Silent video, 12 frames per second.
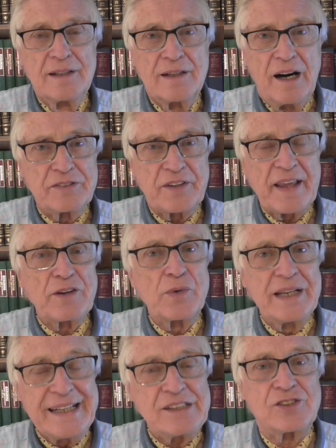After they
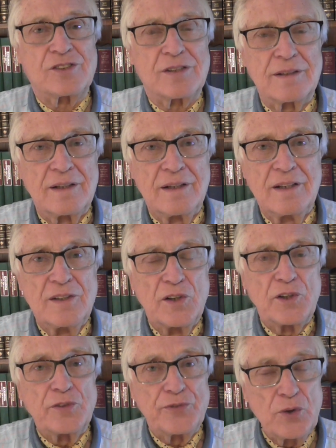released
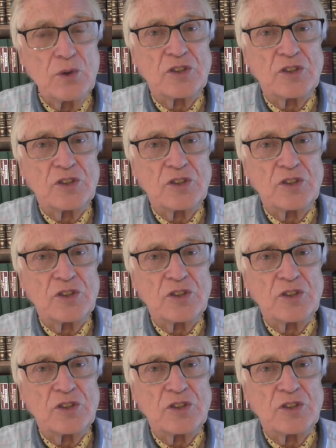the full